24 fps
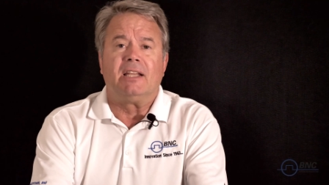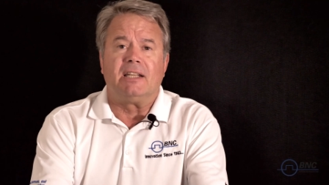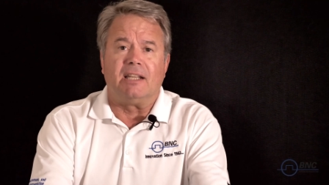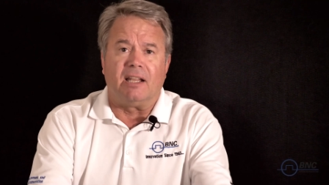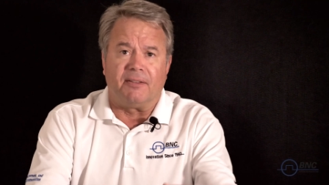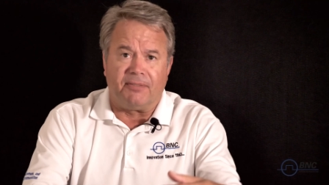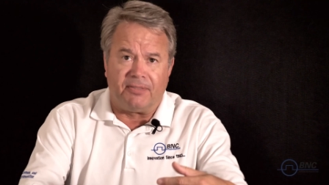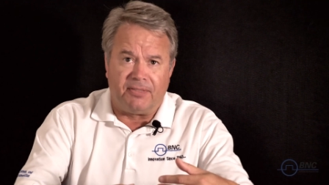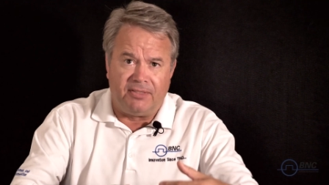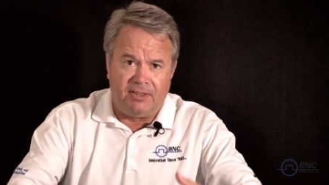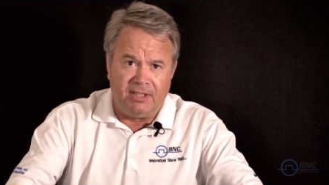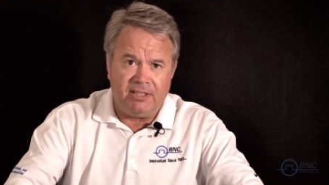
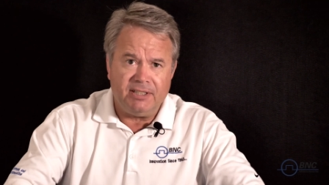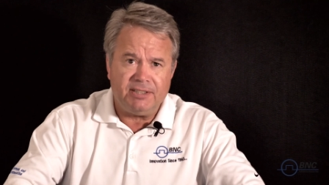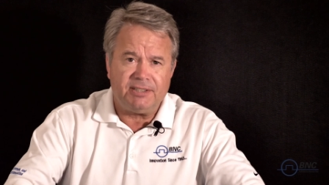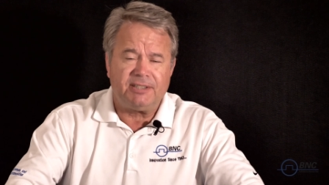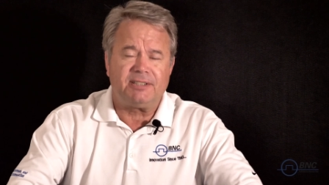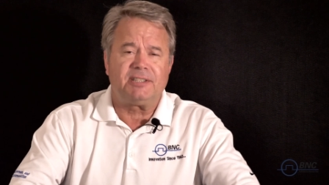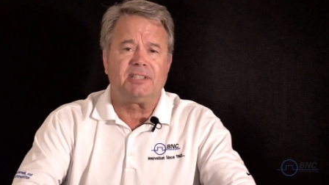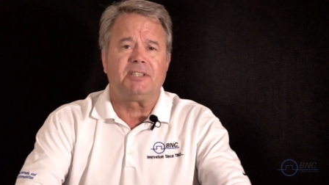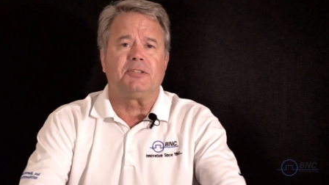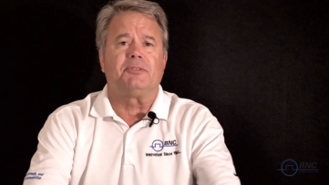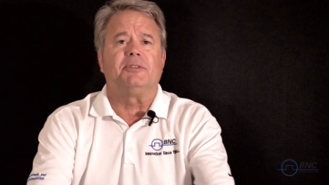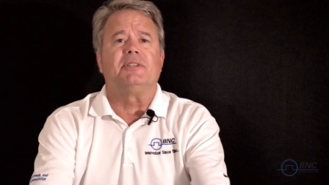Now, this
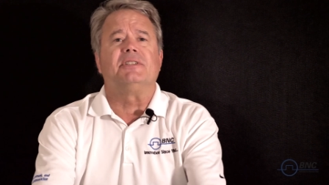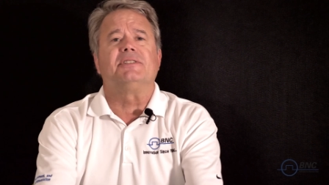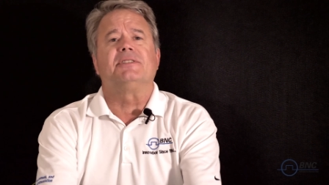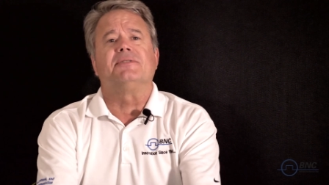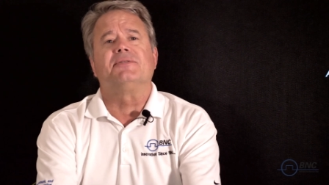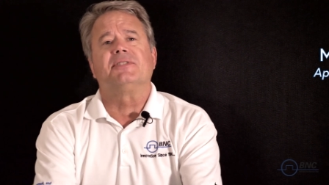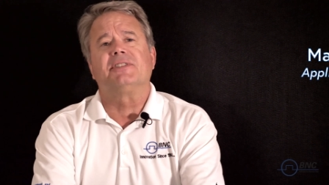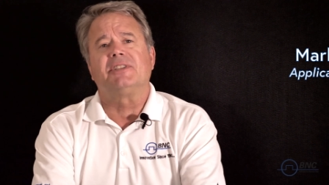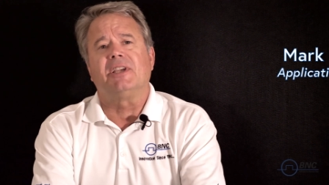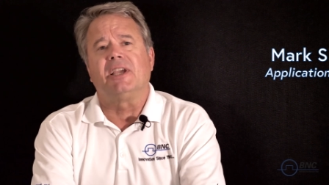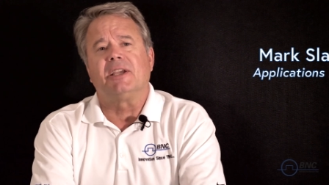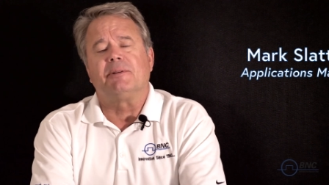series
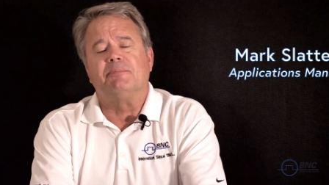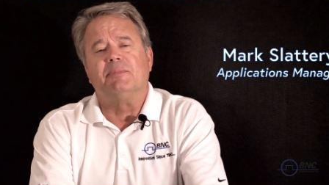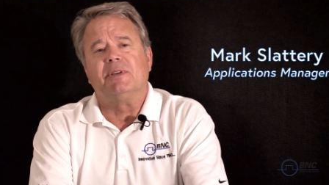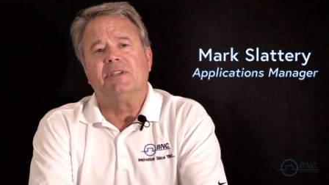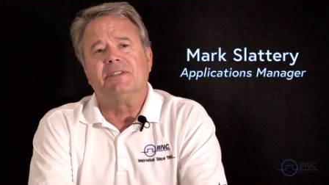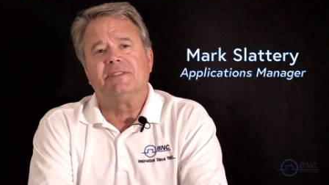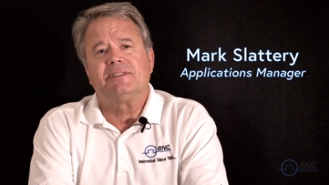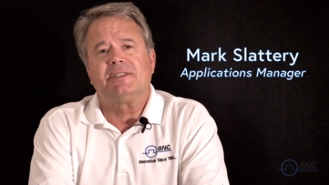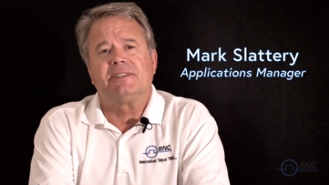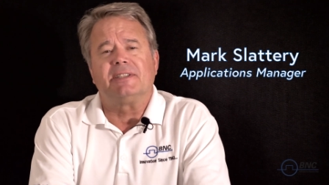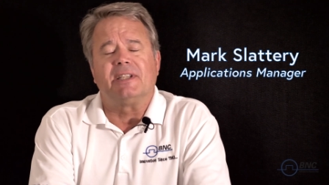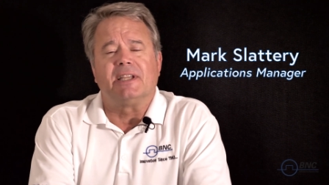of
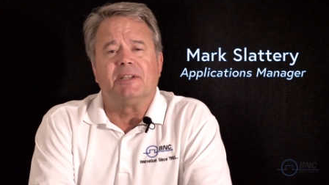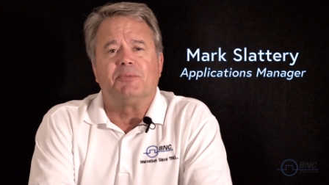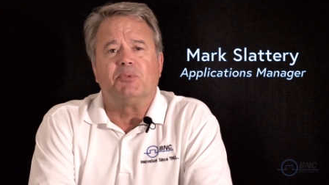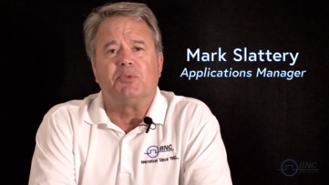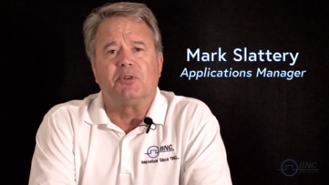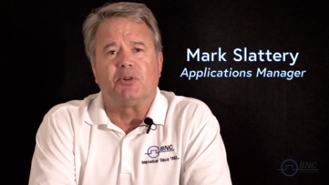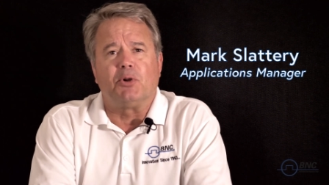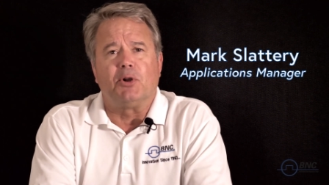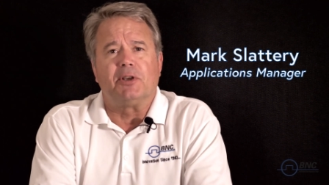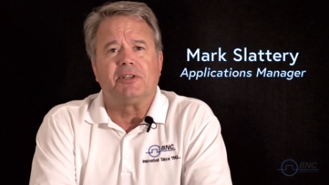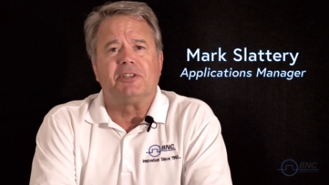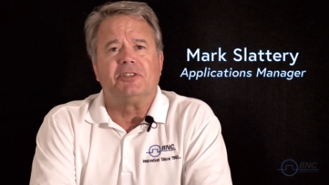segments that
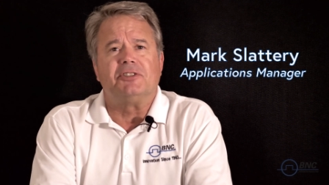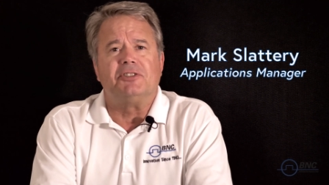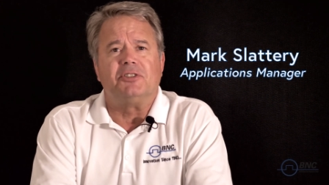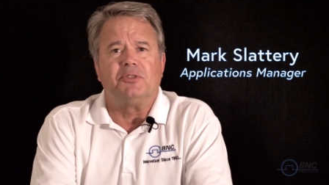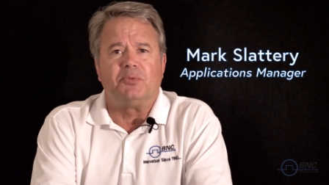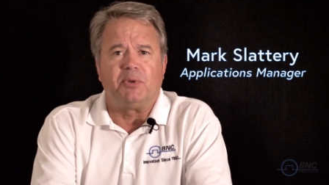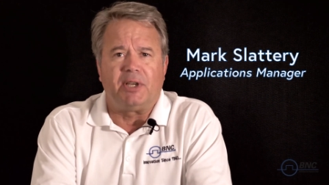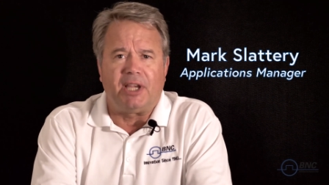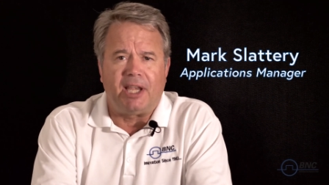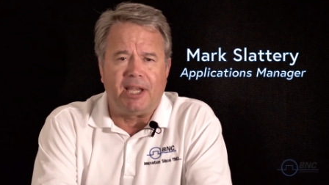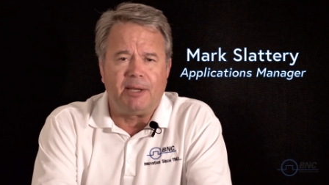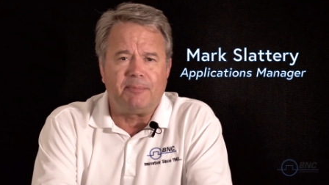we're going to do,
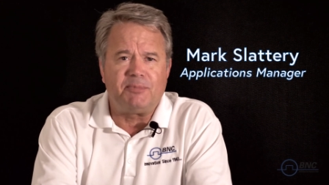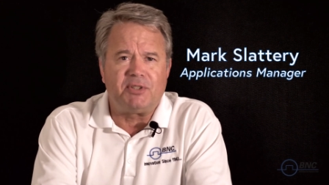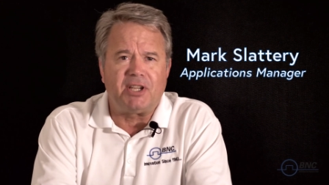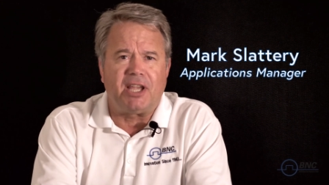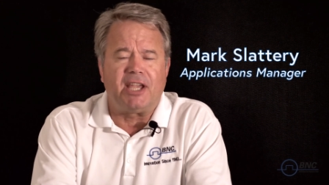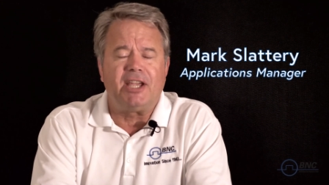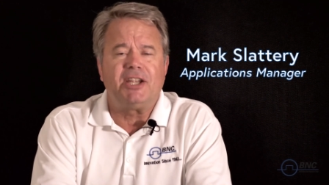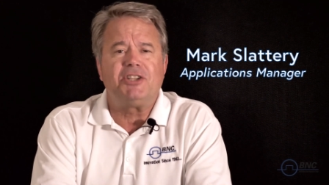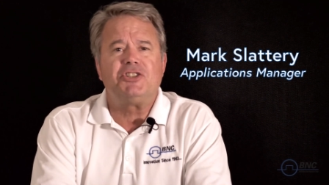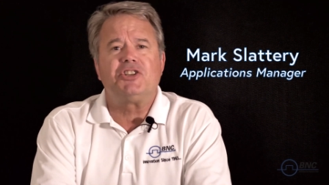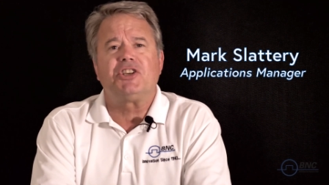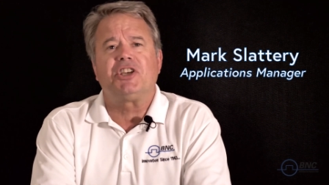we aim
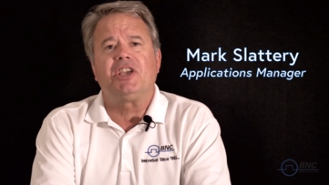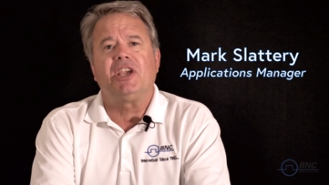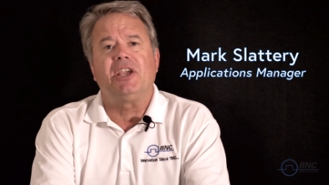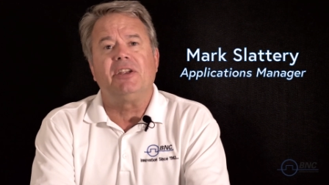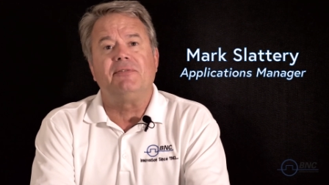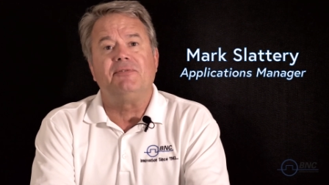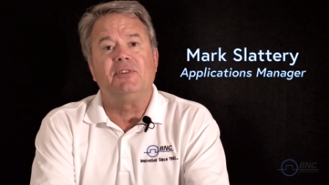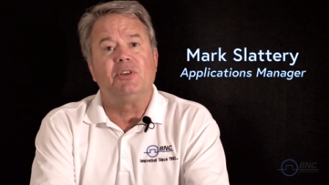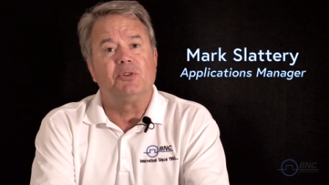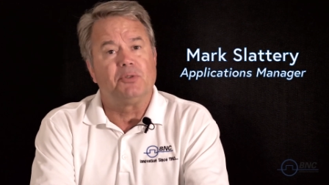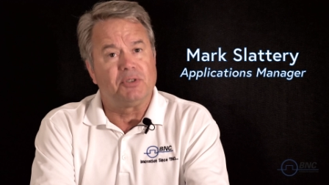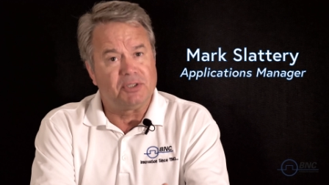to
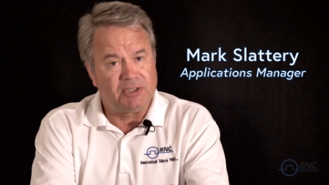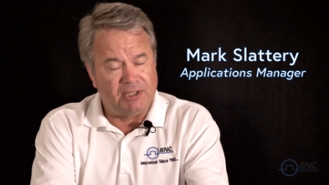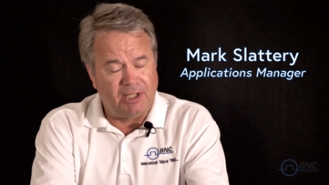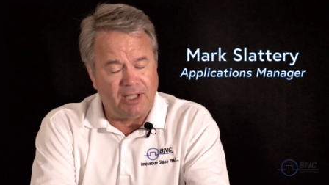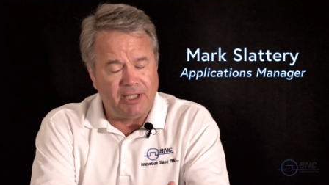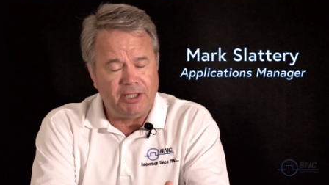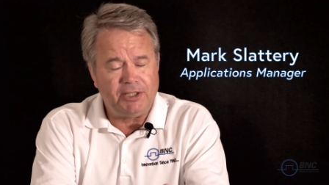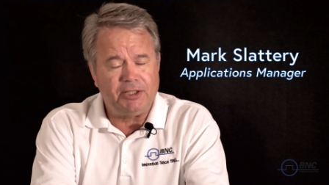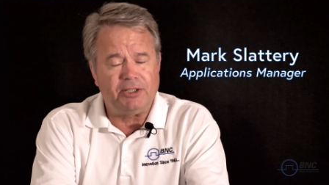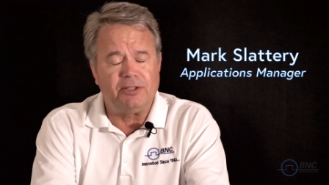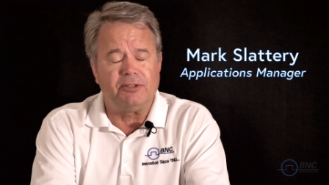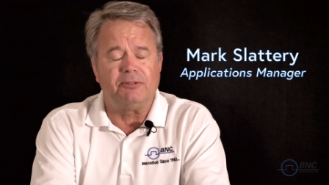educate viewers
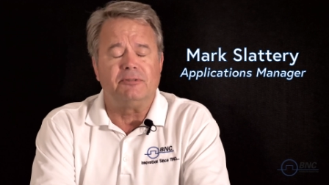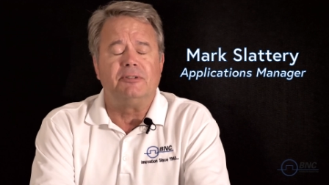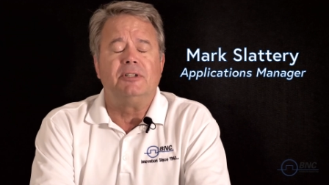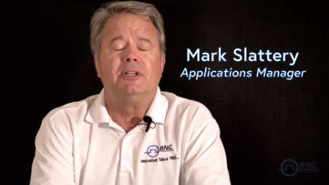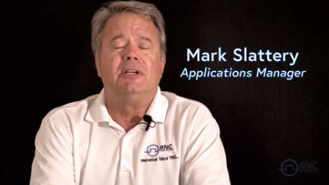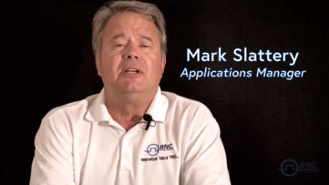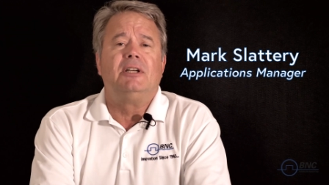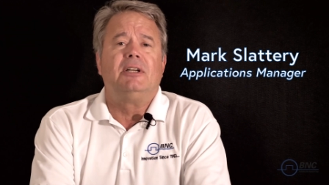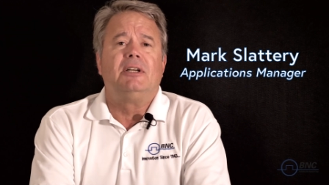like you